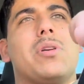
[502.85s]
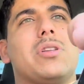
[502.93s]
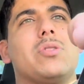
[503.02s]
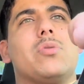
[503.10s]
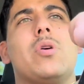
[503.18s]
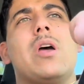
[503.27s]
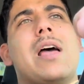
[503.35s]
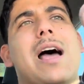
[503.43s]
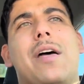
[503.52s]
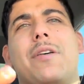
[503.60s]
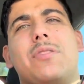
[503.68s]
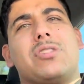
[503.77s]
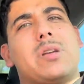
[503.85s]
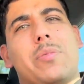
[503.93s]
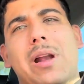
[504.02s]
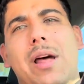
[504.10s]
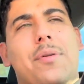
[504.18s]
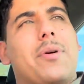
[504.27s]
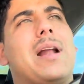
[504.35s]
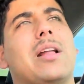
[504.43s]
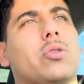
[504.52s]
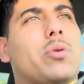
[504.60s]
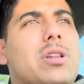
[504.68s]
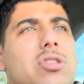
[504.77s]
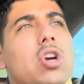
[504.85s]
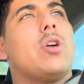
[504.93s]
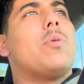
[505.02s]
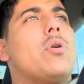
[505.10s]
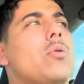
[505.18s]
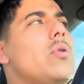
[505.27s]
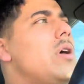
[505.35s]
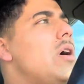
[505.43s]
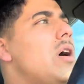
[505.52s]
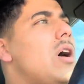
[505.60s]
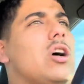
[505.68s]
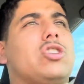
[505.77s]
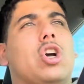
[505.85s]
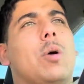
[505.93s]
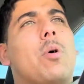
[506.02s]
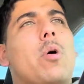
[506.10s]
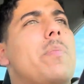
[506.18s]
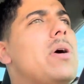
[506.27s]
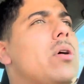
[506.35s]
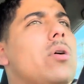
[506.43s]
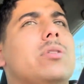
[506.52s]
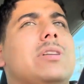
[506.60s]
and I think there's someone out there right now doing a turbo build,